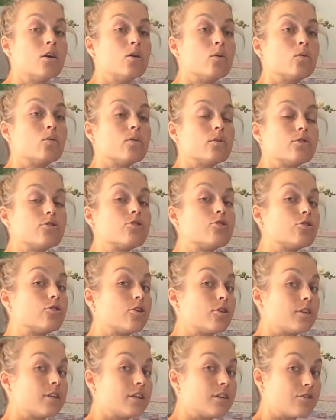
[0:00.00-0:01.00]
Once you've
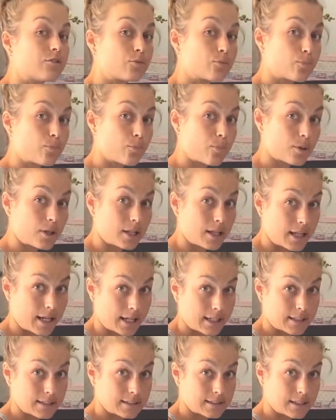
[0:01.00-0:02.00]
done this
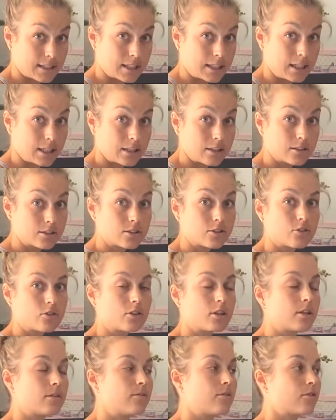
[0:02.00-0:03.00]
plank series, to
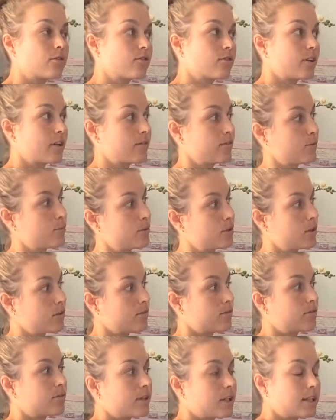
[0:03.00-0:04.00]
give yourself a bit of
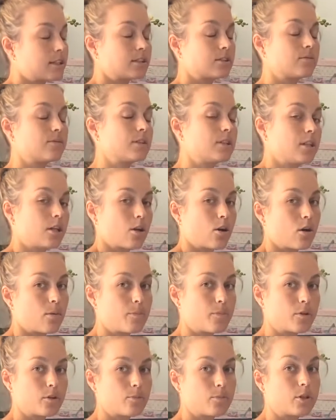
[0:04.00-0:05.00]
rest with the
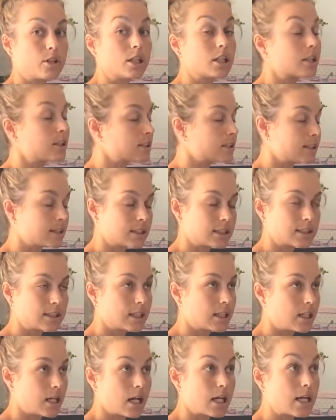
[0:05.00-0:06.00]
upper body, because as I
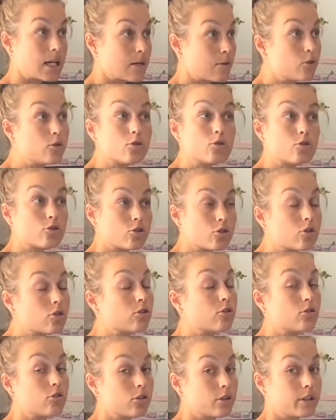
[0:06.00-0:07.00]
said, you're sure
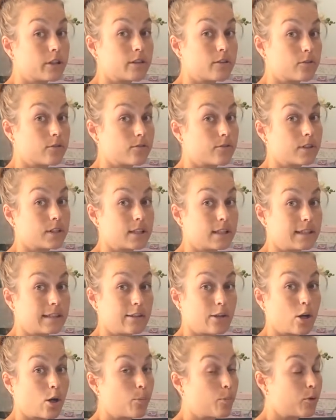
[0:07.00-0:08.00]
you're going to feel in
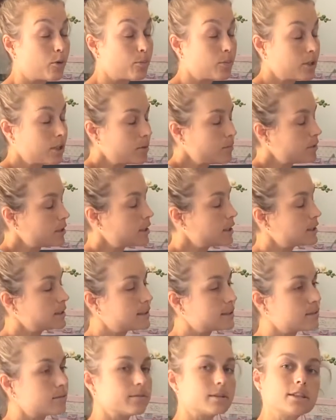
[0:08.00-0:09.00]
the upper body, but that's
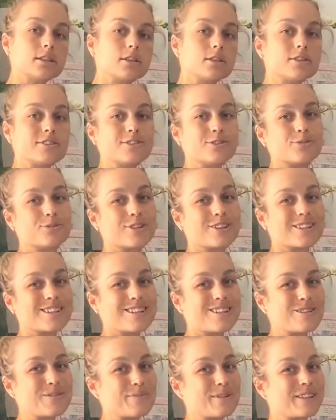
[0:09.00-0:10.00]
always good to work a
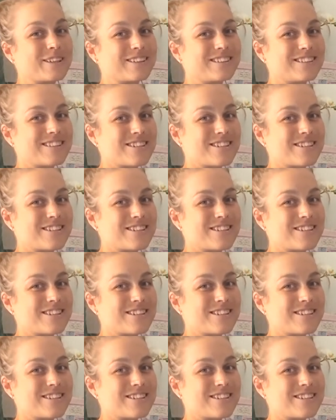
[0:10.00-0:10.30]
little bit on the